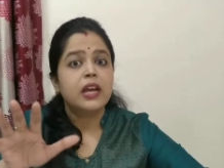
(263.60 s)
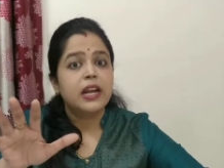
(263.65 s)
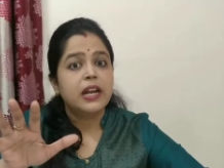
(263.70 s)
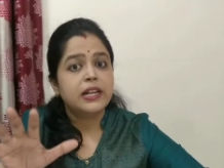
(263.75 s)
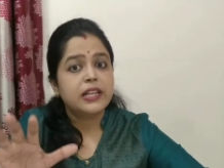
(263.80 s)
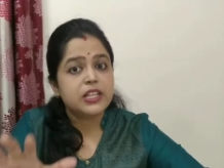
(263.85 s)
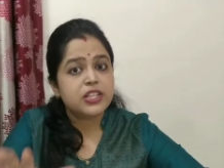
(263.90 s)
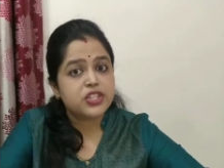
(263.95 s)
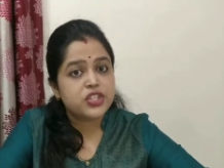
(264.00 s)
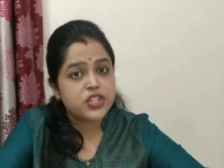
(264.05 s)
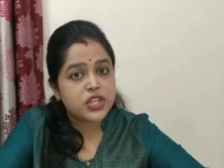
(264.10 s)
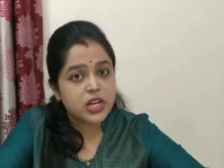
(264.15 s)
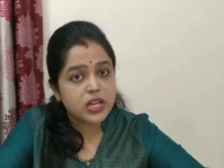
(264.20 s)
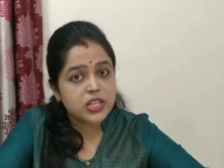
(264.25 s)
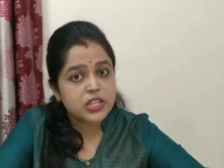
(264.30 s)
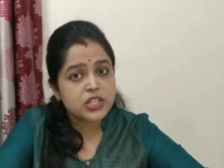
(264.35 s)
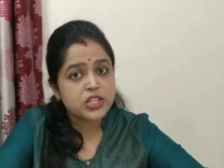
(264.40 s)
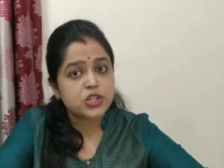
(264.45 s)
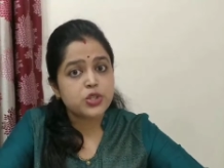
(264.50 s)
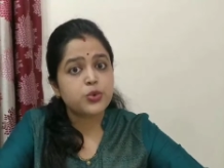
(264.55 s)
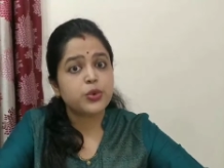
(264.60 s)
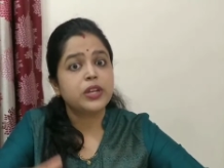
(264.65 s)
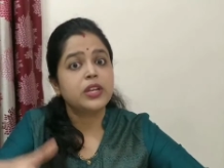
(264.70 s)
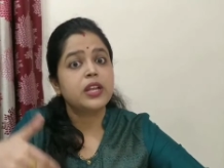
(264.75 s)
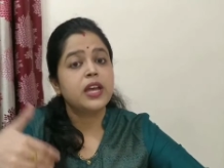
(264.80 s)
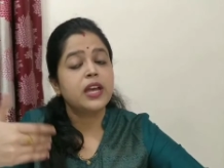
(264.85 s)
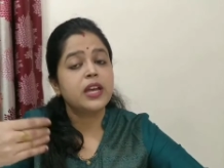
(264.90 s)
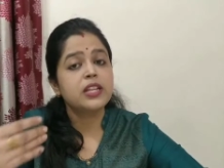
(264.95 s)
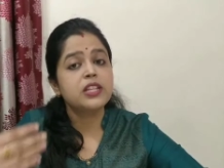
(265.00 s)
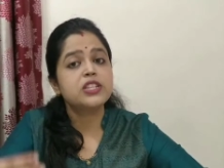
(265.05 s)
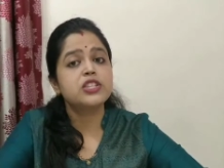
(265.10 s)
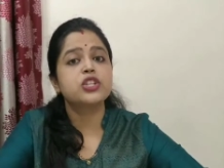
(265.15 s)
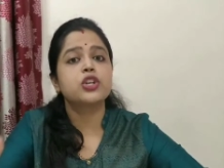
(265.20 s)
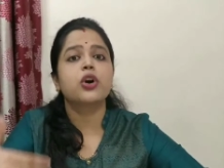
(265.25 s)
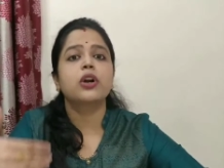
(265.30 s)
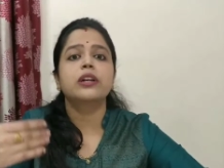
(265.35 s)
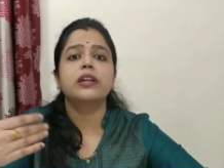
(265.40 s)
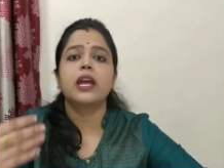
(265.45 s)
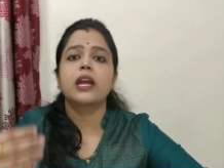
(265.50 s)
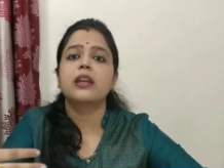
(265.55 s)
It is just to enhance
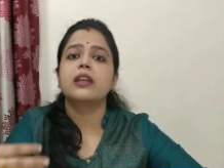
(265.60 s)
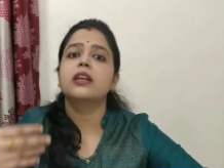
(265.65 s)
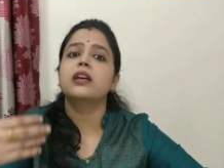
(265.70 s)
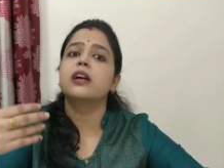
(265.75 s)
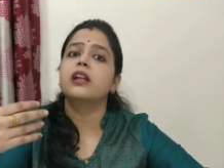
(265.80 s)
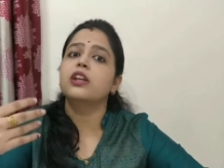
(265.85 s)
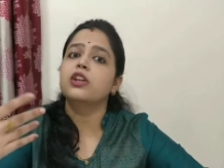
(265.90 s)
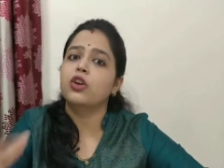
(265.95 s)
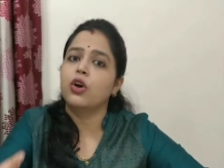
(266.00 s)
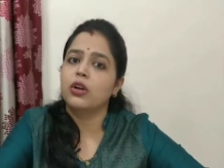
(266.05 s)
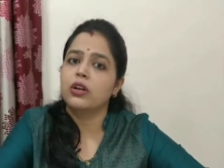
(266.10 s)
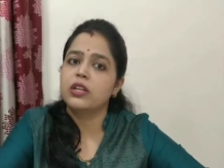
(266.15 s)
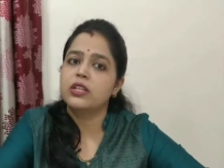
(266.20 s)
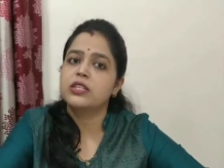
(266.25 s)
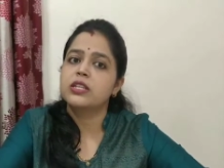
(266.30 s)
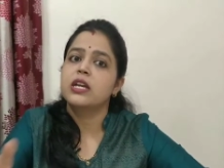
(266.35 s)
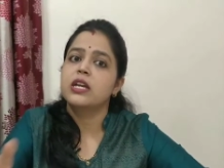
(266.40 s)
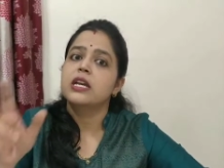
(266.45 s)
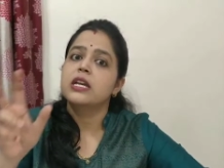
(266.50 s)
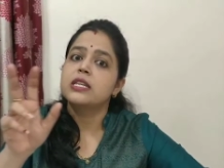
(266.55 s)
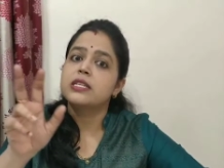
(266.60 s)
your technical knowledge.